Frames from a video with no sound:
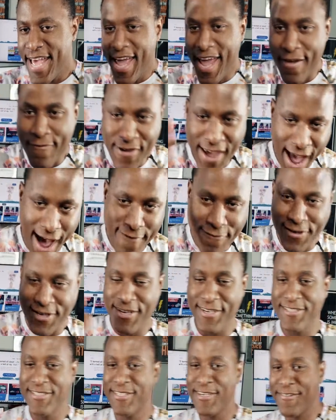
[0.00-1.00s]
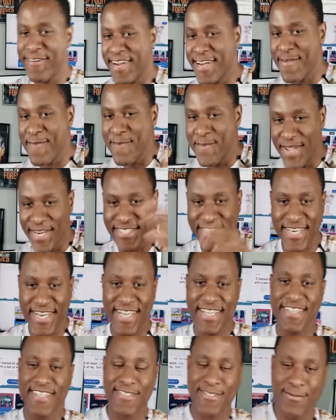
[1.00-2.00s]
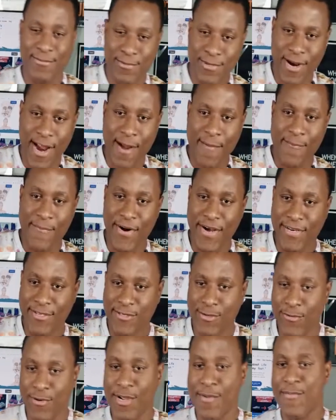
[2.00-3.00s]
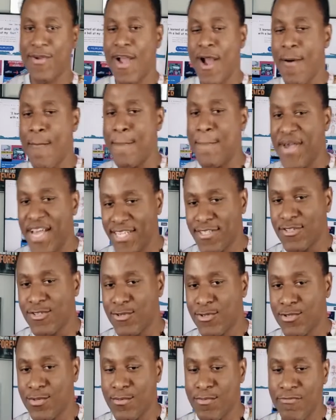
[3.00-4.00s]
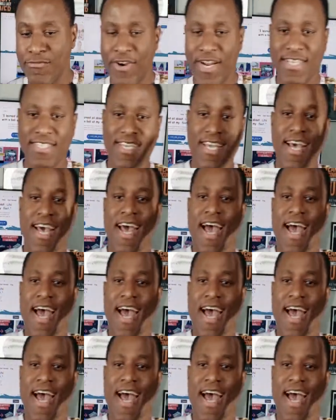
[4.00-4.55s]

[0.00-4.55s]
If you haven't done so already, make sure you hit the subscribe button so we can become best YouTube friends.